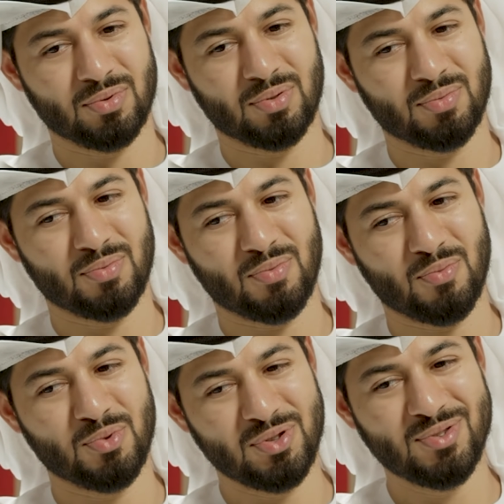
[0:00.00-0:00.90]
So
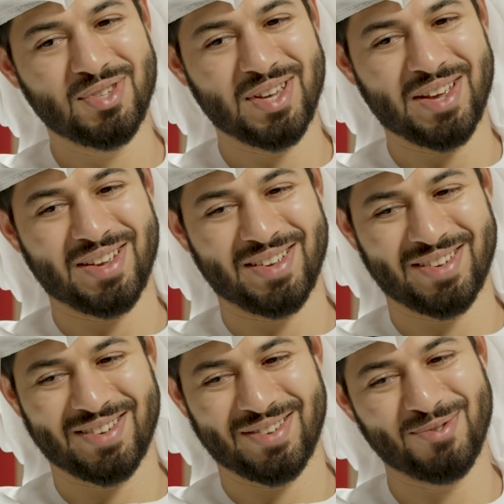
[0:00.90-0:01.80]
would you say
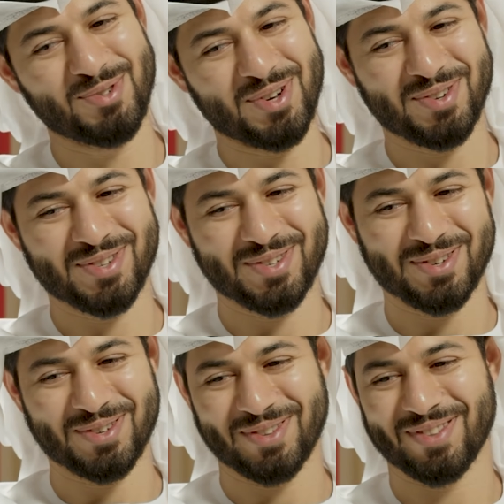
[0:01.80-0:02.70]
you started as
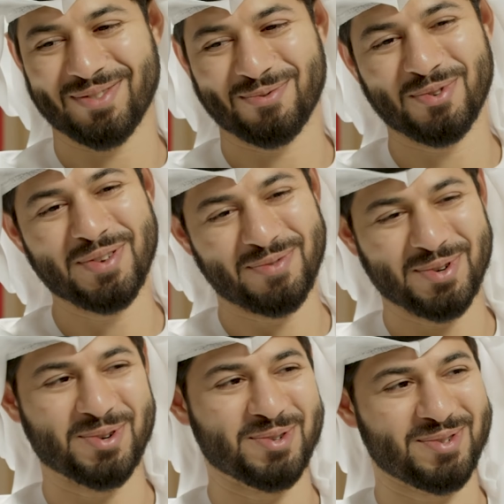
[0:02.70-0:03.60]
a
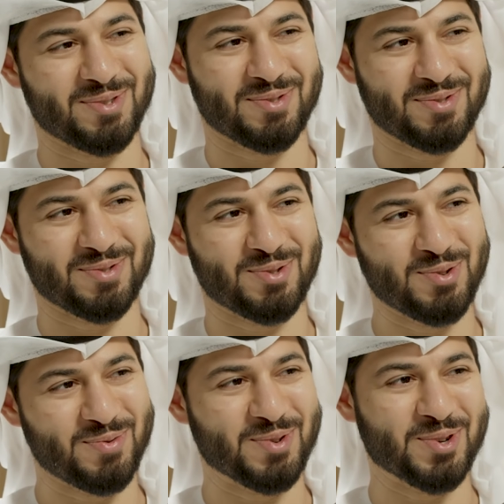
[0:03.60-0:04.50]
3-figure,
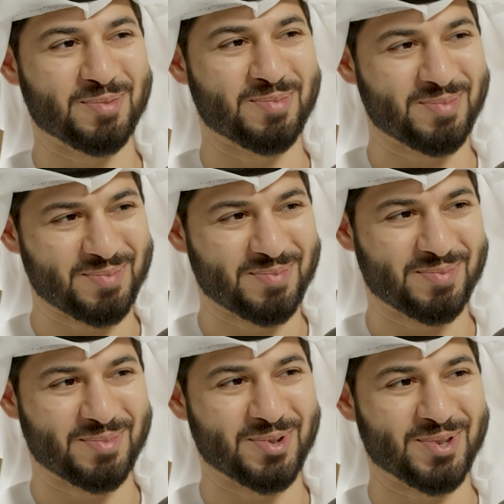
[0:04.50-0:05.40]
2-figure
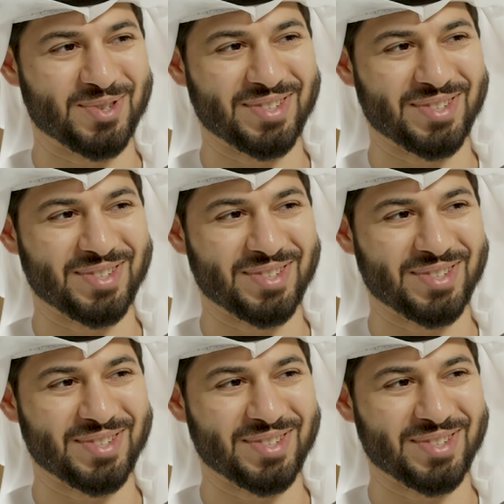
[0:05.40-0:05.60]
person?